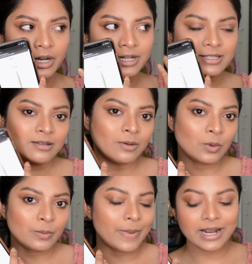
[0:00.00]
it's the
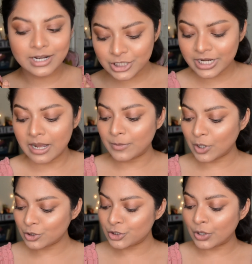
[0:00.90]
old packaging, I'm
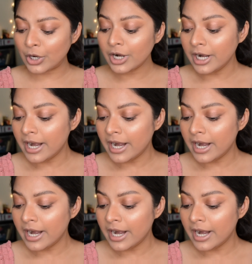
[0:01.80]
not sure.